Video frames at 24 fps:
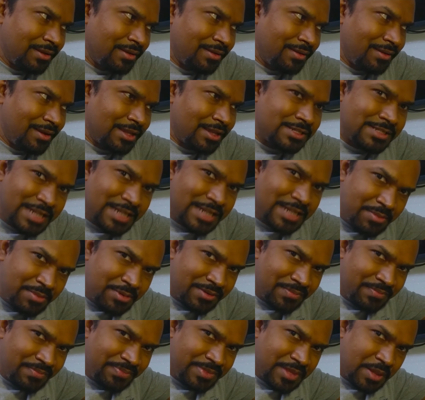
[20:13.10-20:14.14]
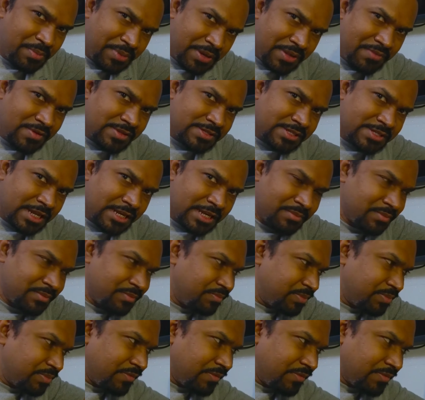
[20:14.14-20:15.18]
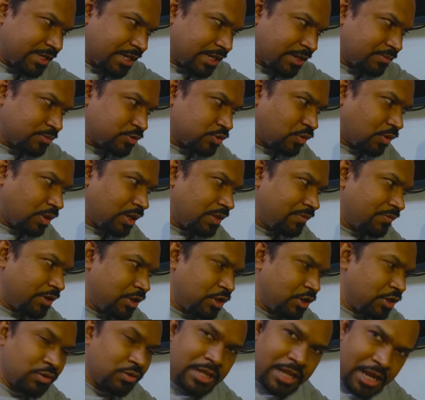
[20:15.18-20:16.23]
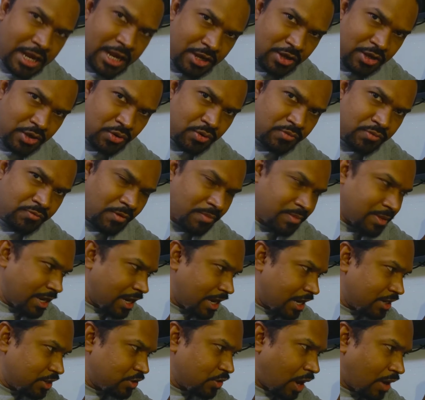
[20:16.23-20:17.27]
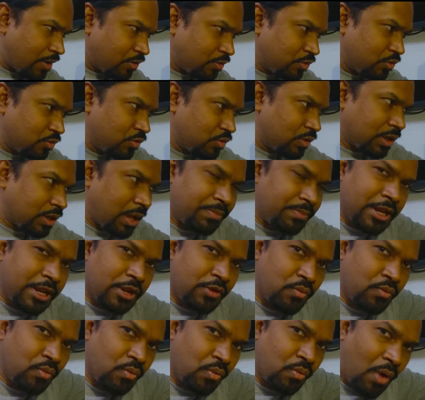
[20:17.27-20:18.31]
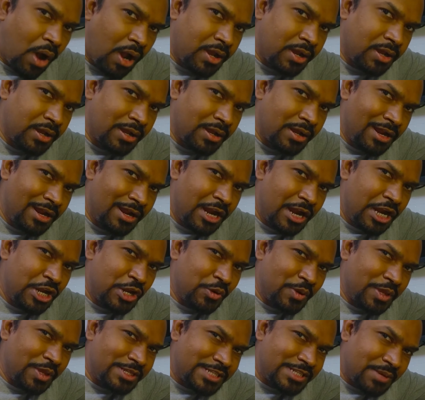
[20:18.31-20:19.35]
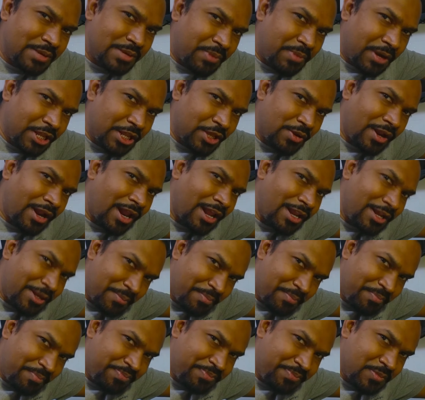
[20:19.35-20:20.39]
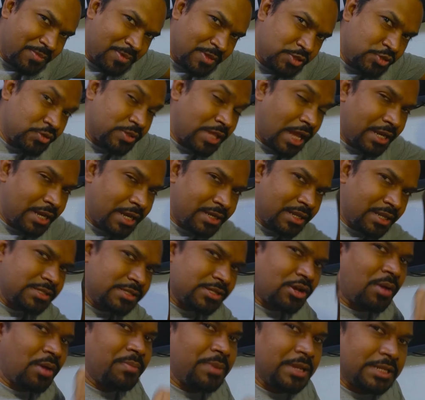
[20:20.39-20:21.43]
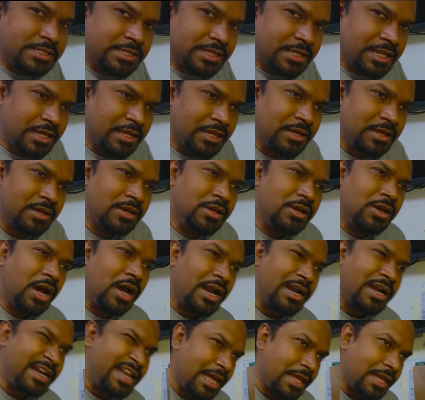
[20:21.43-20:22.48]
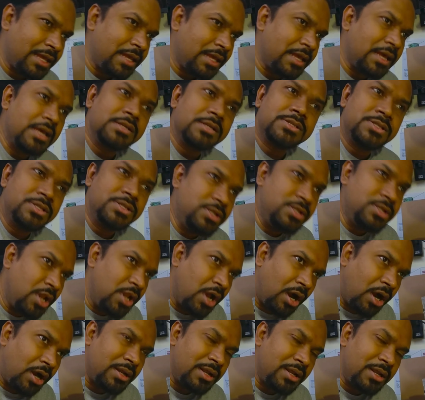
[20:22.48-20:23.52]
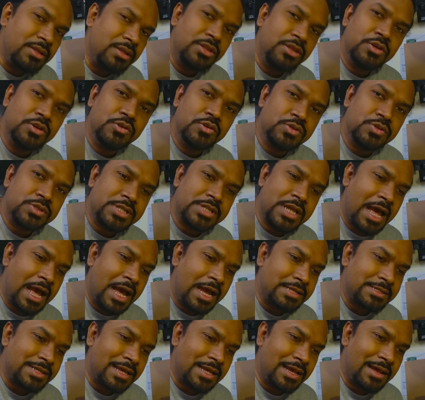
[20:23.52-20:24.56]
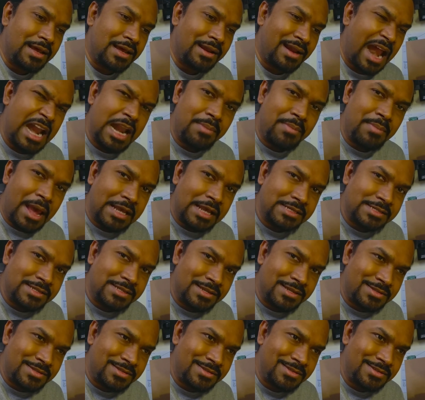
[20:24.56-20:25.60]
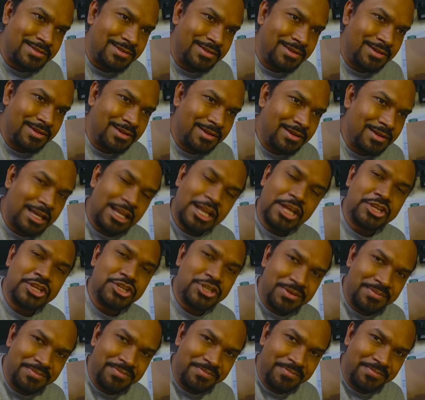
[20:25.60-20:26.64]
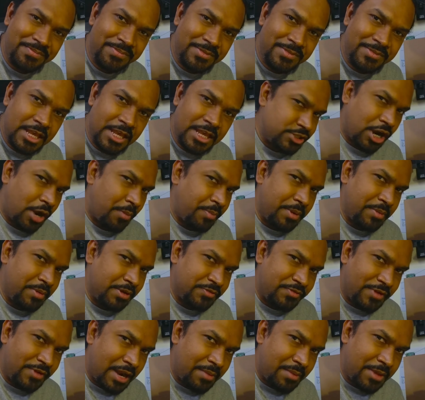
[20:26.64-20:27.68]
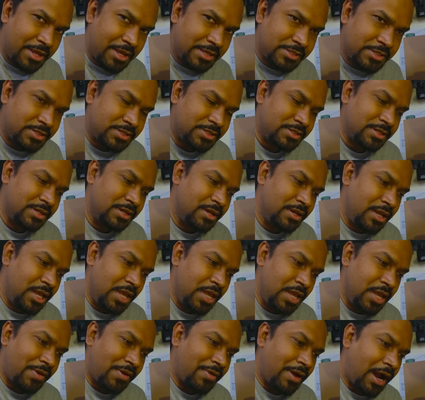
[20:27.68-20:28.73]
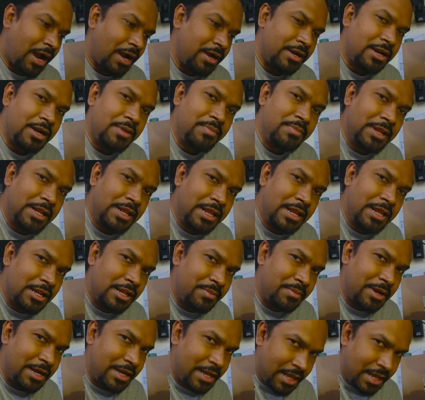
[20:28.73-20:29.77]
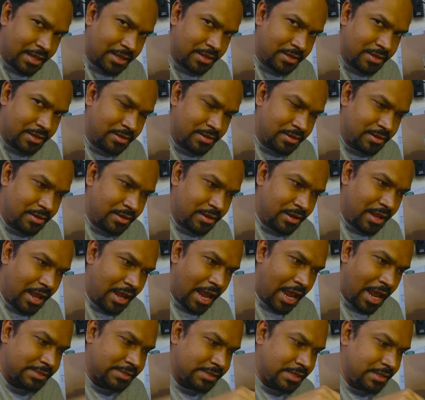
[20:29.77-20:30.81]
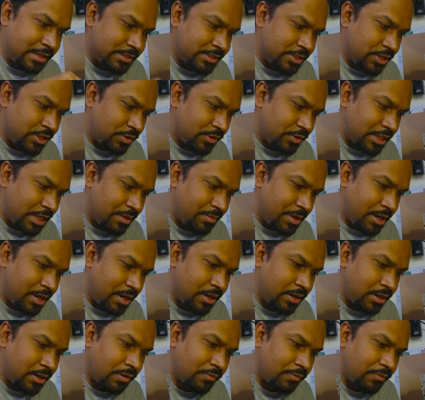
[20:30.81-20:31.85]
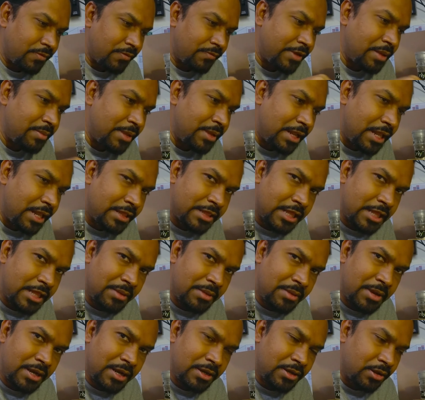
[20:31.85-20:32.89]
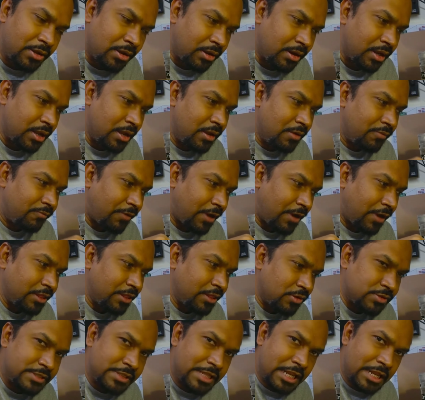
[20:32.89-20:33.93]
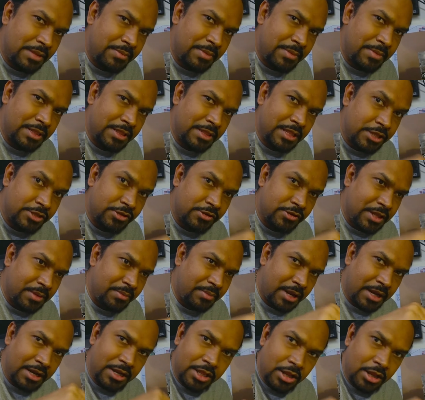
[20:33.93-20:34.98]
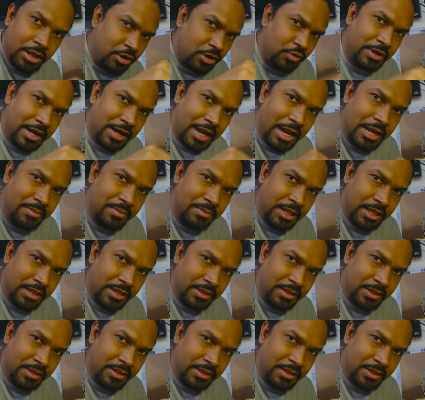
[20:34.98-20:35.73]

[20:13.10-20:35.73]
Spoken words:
its neighbor, the previous item. So only when you know the head node, from the head you have to do a complete walk to reach that particular item. So that is a complexity. A deck is not used as random access collection. It's not optimized for random access. If I have a 100 million element deck, accessing the 0th element or 50 millionth element or 5,000th element, each of them, right? You cannot do it randomly.